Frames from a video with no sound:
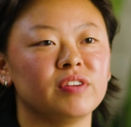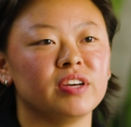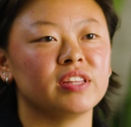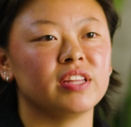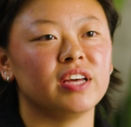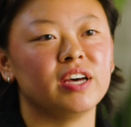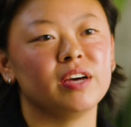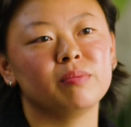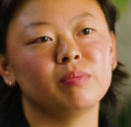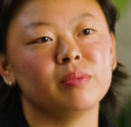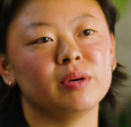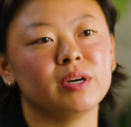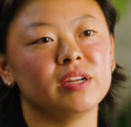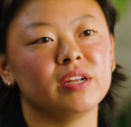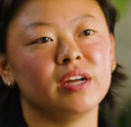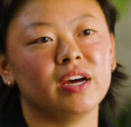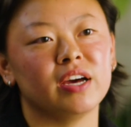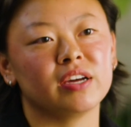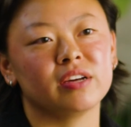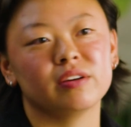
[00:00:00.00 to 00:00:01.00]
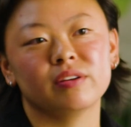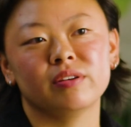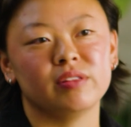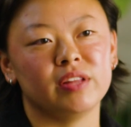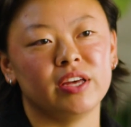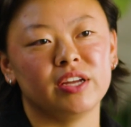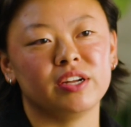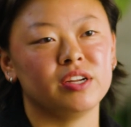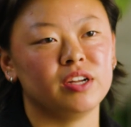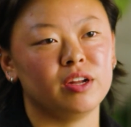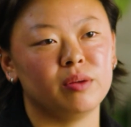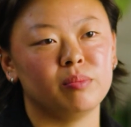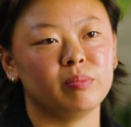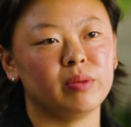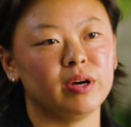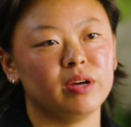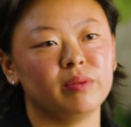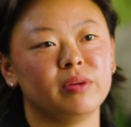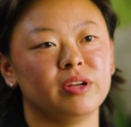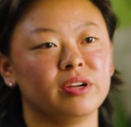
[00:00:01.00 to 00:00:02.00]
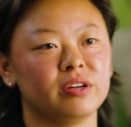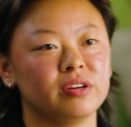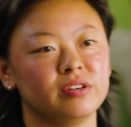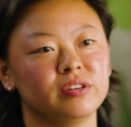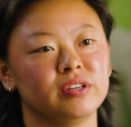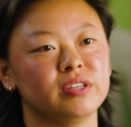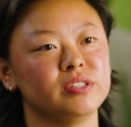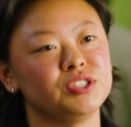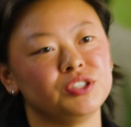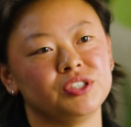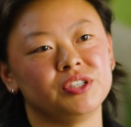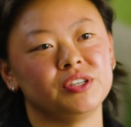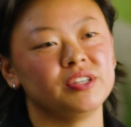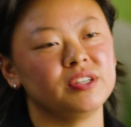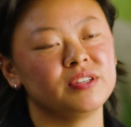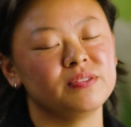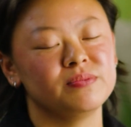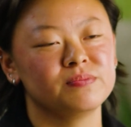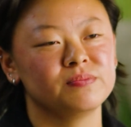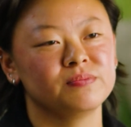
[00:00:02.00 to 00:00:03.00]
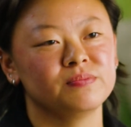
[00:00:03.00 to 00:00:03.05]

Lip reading: like that, but I landed on biomedical engineering.